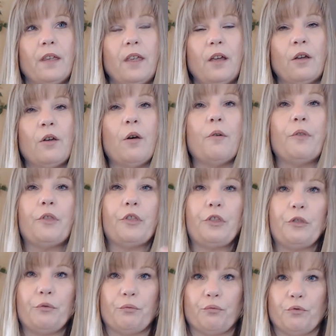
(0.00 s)
go
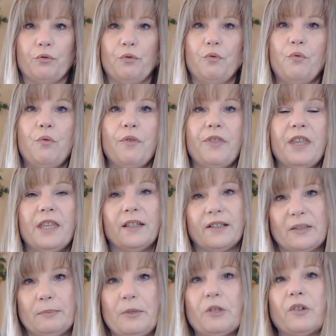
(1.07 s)
through the
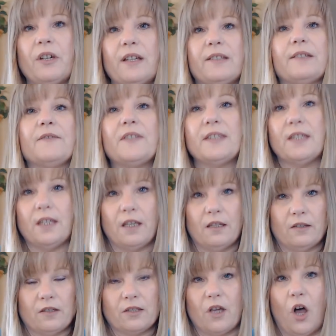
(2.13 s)
experience of singing
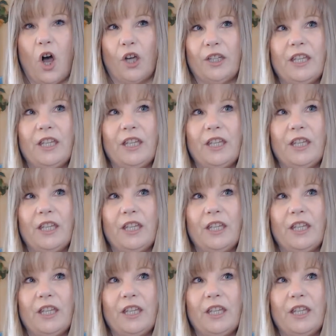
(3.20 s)
the song.